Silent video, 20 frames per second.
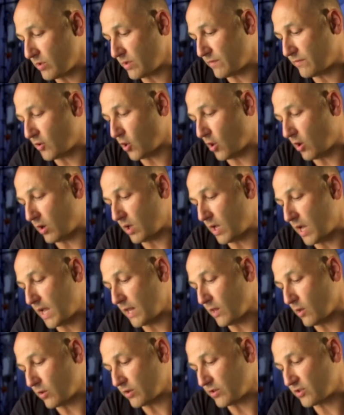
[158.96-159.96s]
you've got a
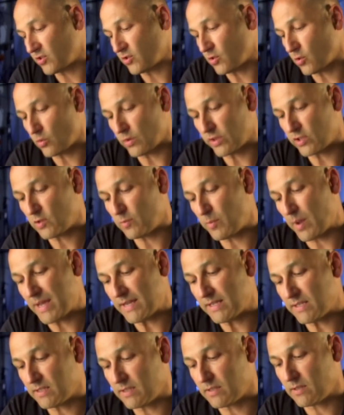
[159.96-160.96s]
lot of storage
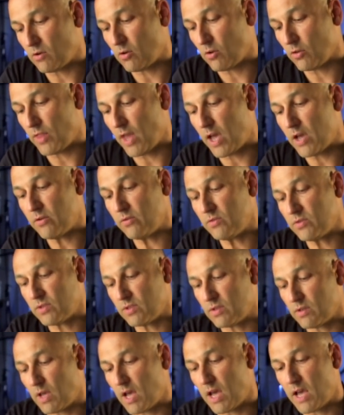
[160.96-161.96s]
space on
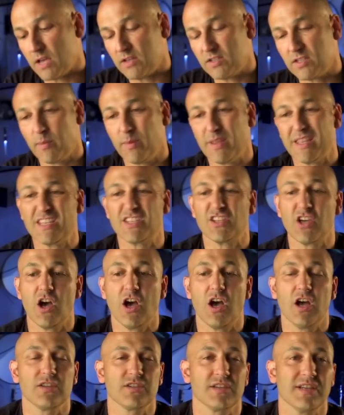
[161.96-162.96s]
those. Some of these
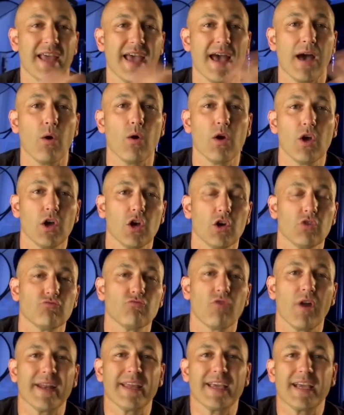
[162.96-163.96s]
cards are now
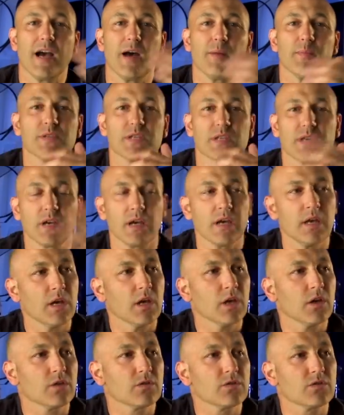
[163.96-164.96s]
running up to
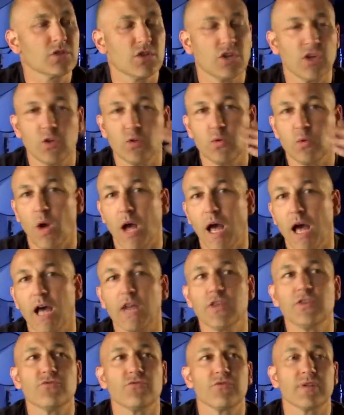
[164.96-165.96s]

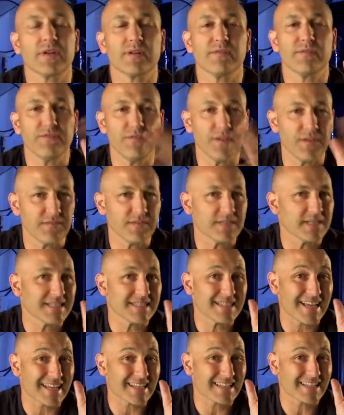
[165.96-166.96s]

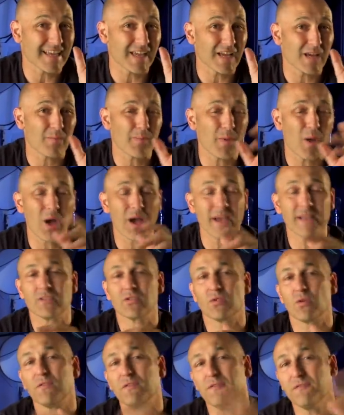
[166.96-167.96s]
256
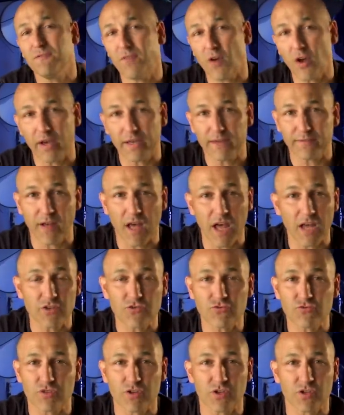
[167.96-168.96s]
gigabytes or
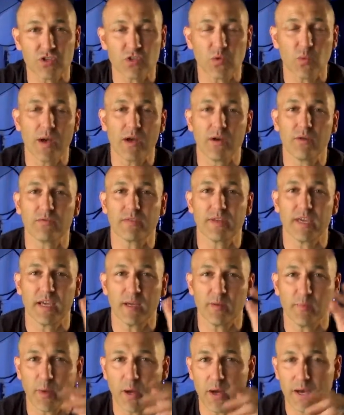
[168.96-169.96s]
512
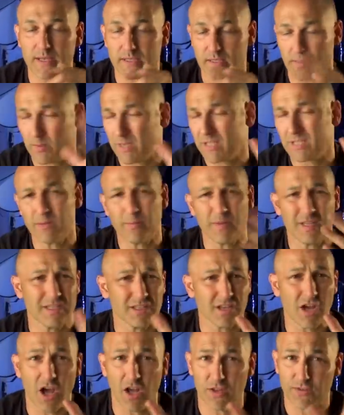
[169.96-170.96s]
gigabytes. I mean, some of these
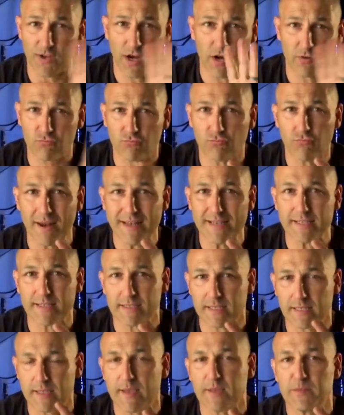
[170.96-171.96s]
cards are
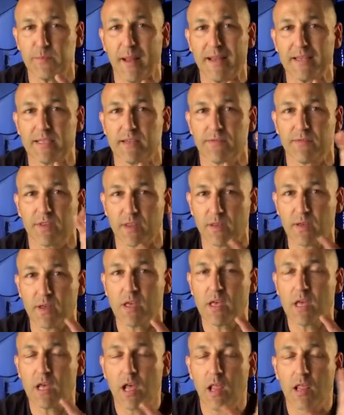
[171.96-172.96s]
horrendously expensive in the
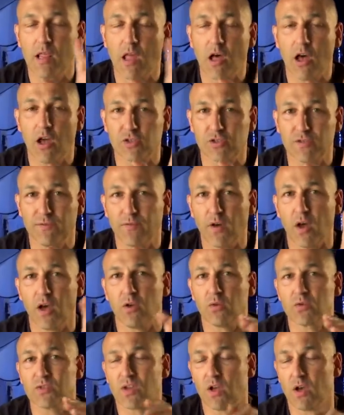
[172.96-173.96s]
large
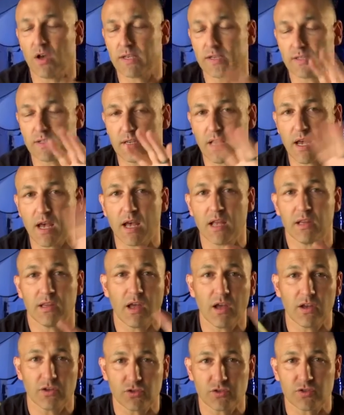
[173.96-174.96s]
file size,
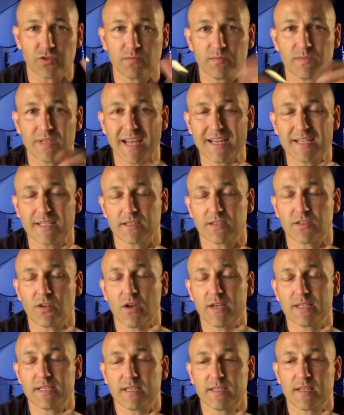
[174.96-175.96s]
large data
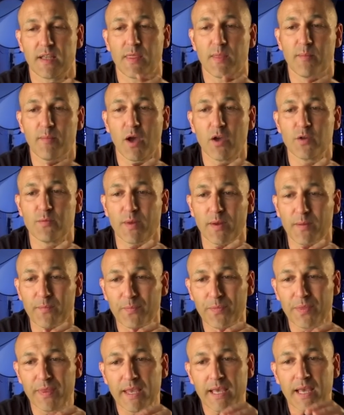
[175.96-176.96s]
sizes at the moment.
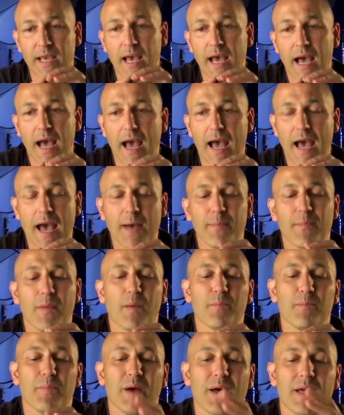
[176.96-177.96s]

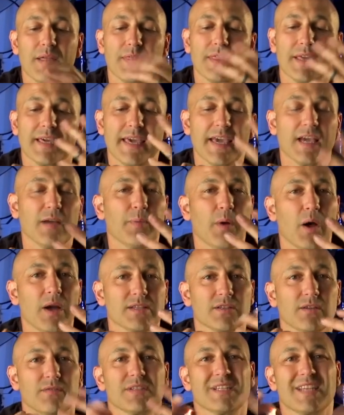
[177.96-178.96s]
But the
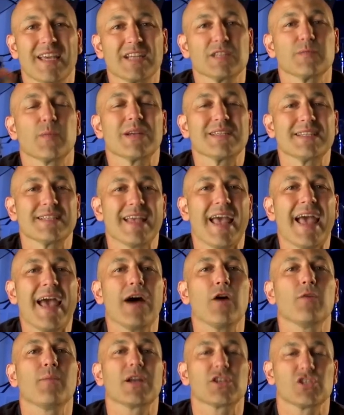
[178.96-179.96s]
gigabytes obviously expresses
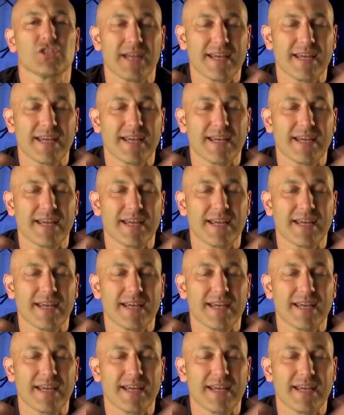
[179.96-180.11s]
how much